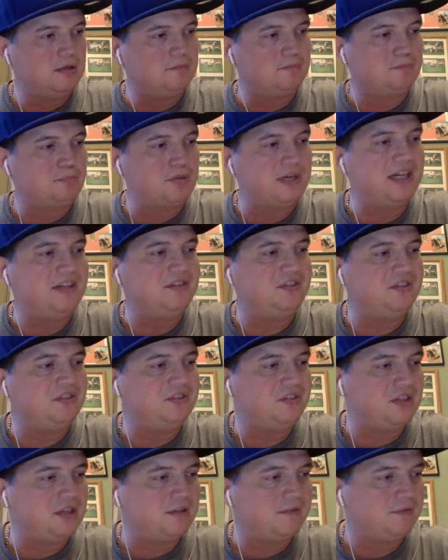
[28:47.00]
Breaks and
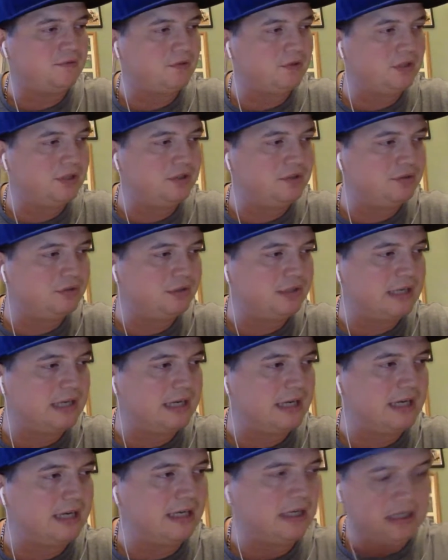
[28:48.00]
Stuff. Really cool
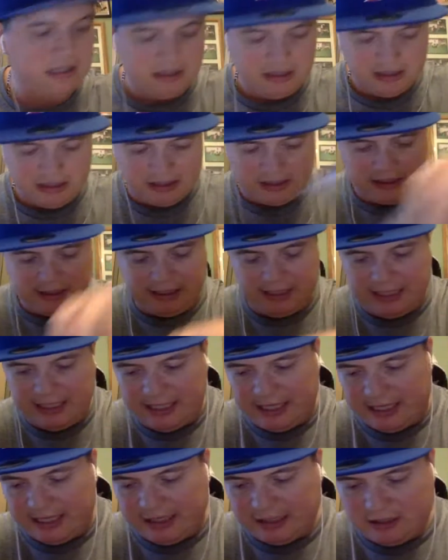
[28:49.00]
guy. He
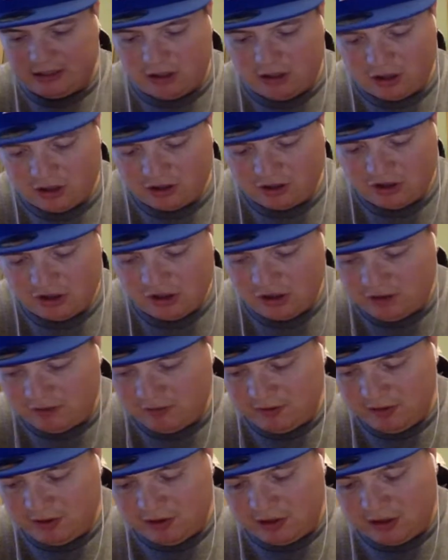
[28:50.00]
had an auction
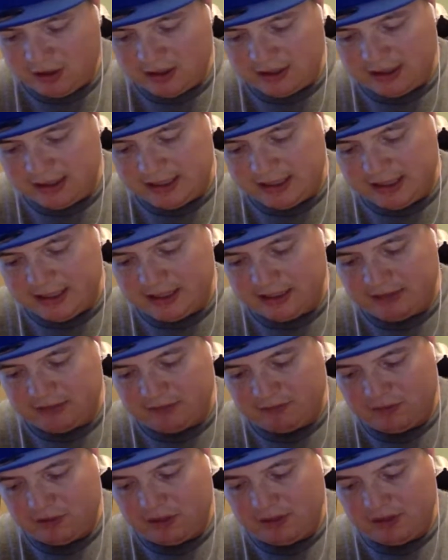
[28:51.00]
going on, and
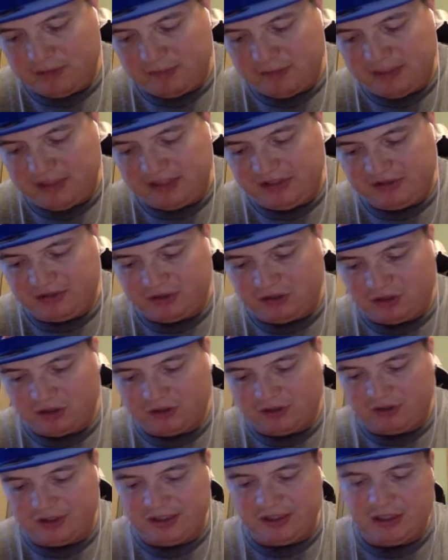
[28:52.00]
one of the biggest
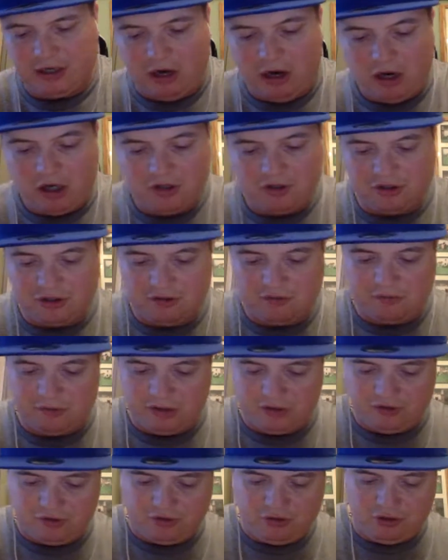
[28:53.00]
cards in the auction
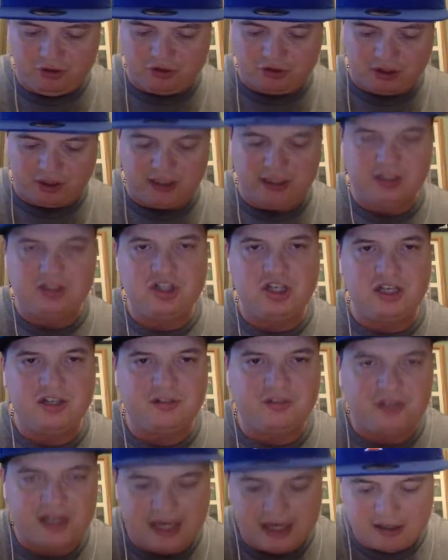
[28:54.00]
was to try to
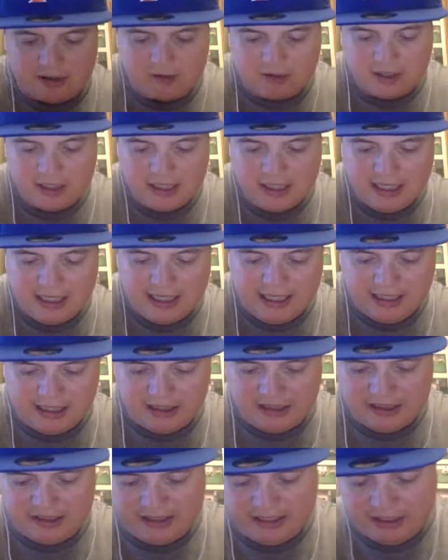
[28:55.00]
chase down
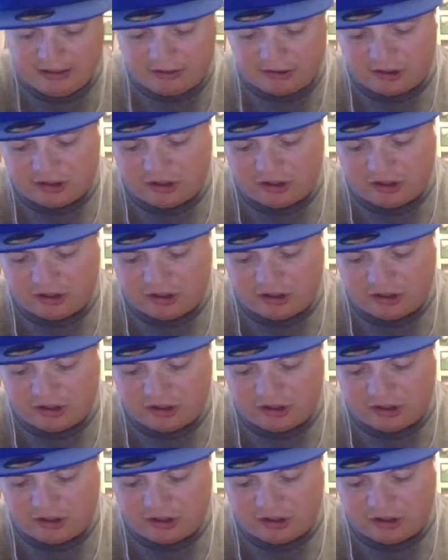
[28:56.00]
a Derek